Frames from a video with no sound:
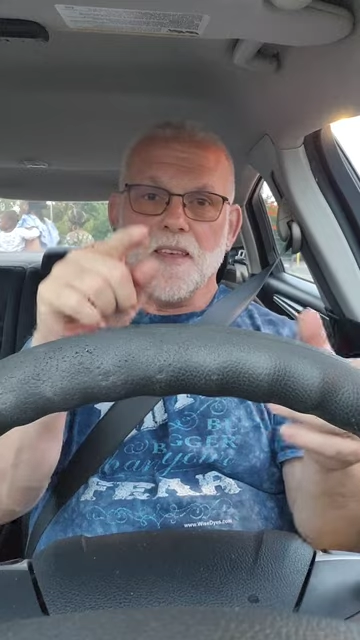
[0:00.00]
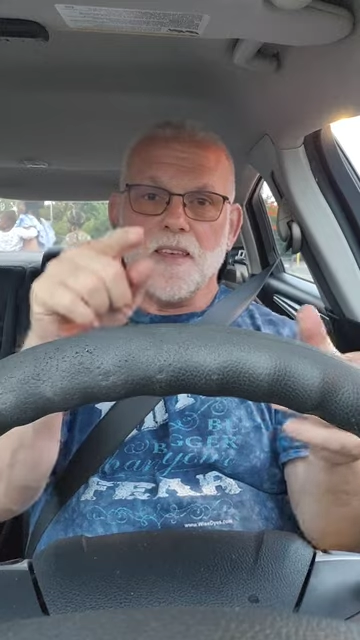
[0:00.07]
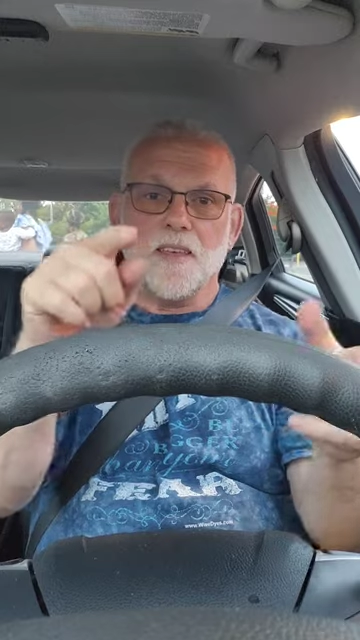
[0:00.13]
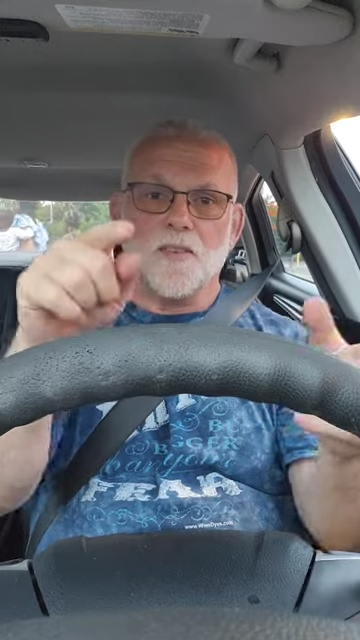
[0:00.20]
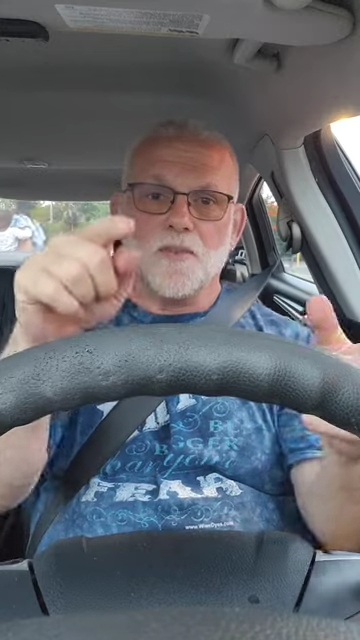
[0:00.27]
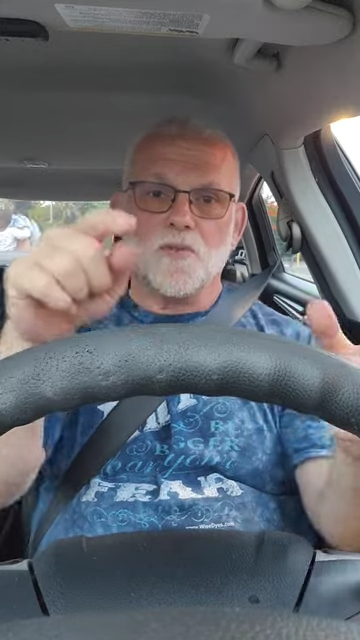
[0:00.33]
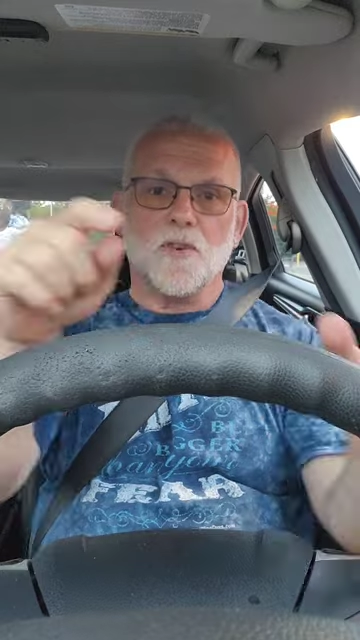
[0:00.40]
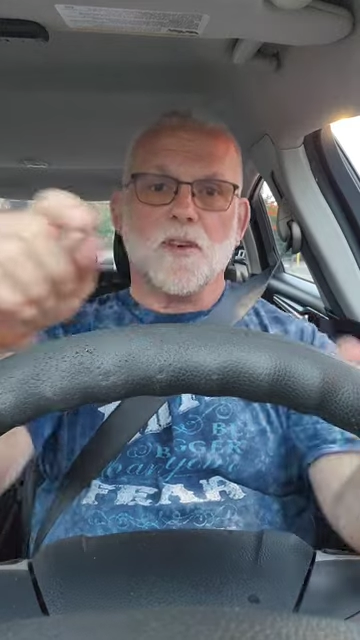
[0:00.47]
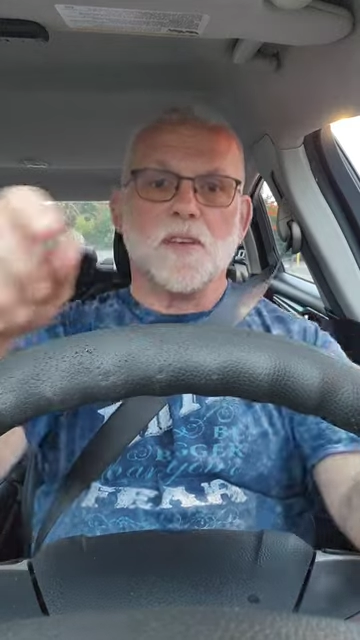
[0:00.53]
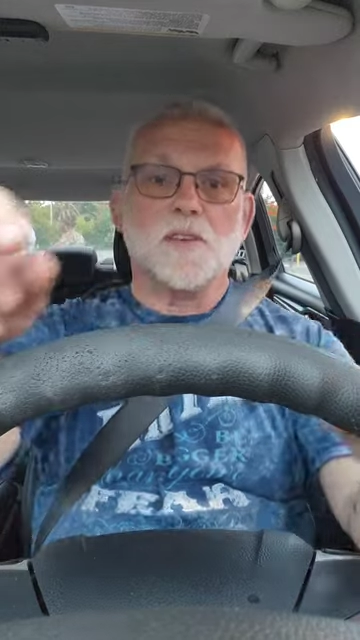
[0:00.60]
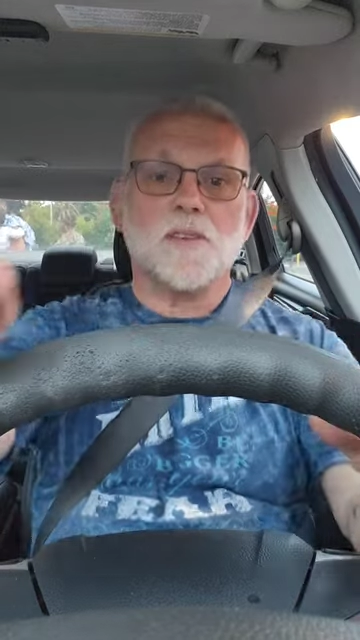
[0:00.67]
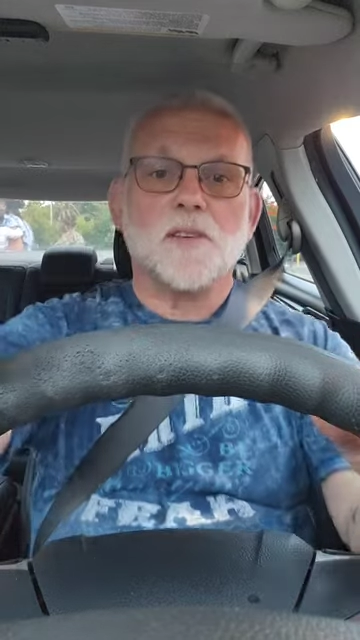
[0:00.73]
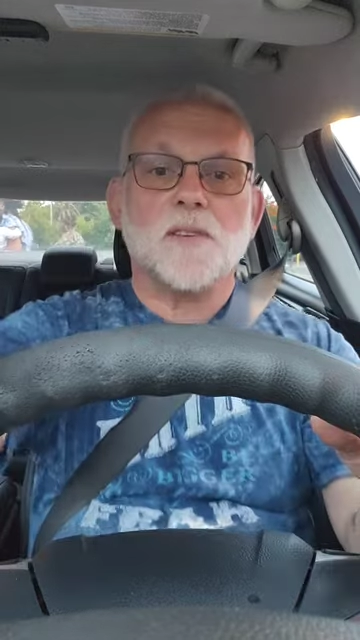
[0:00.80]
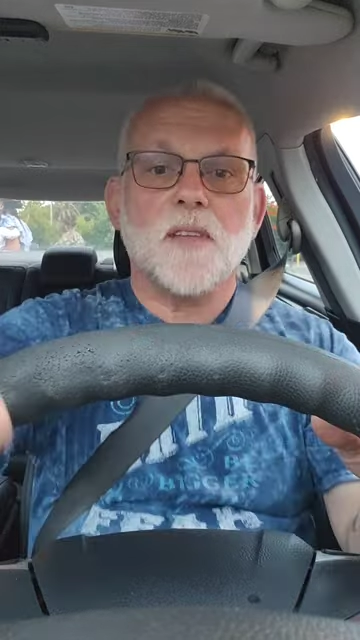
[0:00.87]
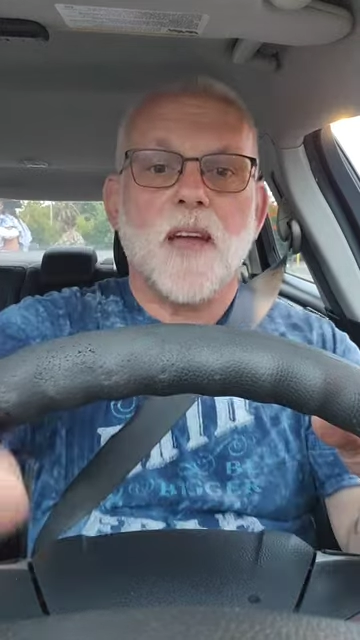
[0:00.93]
In
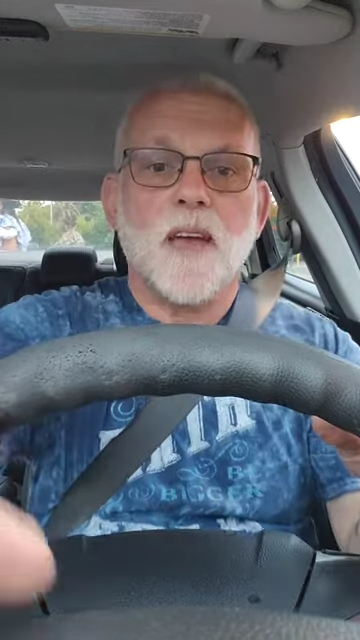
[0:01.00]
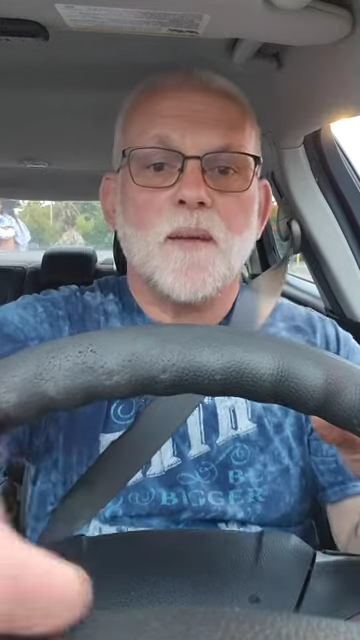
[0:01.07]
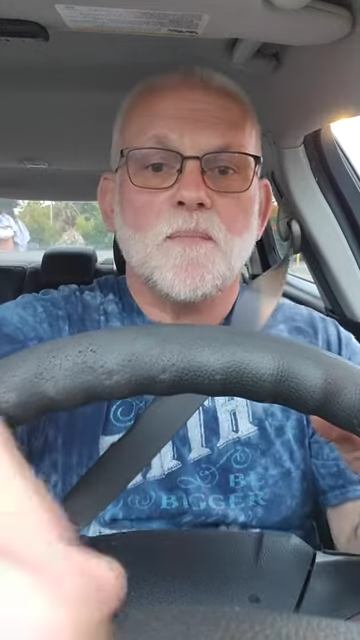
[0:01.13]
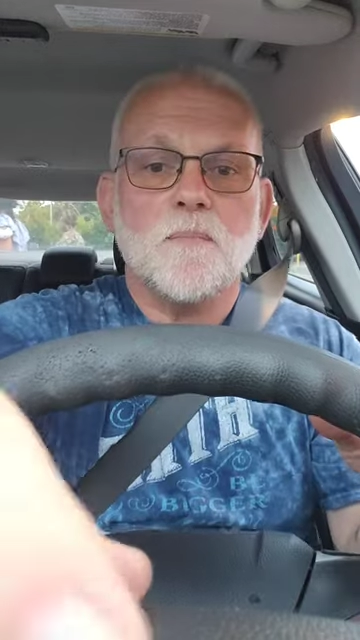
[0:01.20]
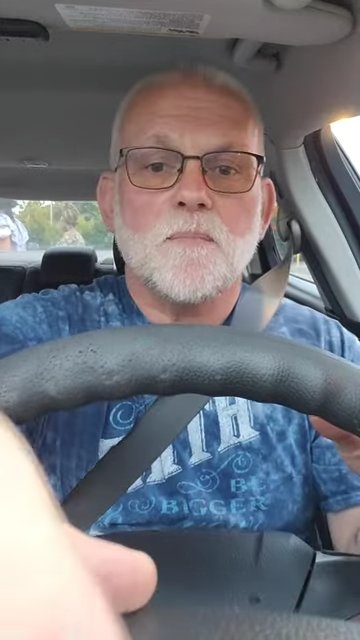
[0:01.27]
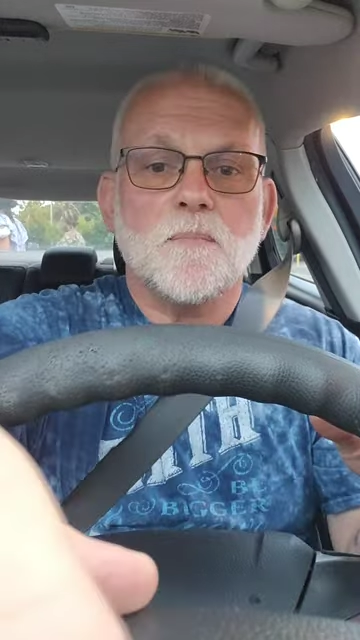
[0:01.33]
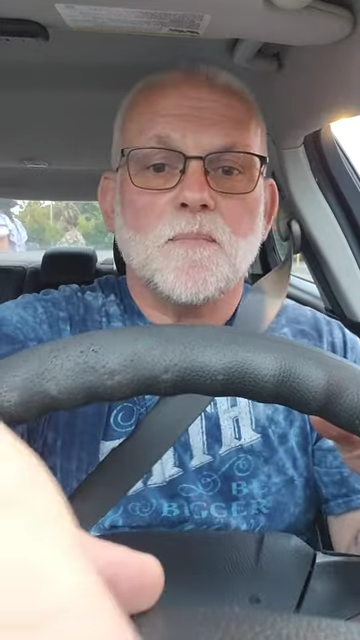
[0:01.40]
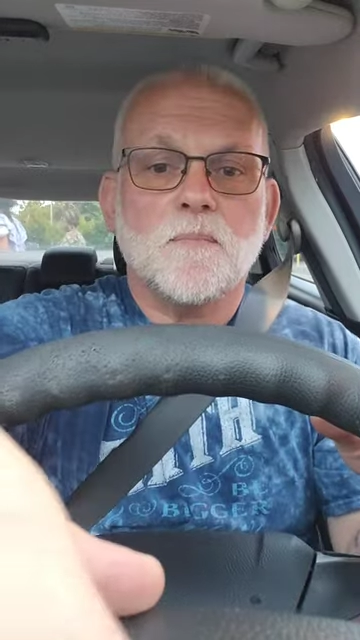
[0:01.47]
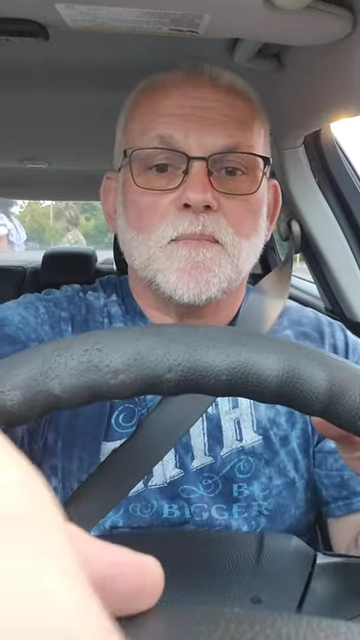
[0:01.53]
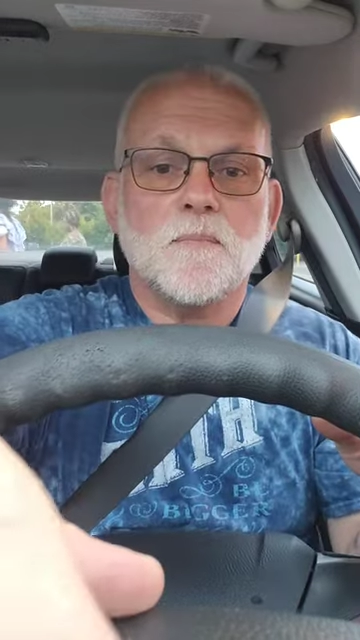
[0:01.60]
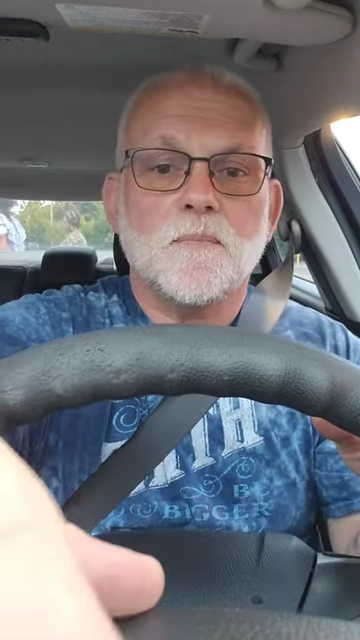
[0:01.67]
Jesus' name.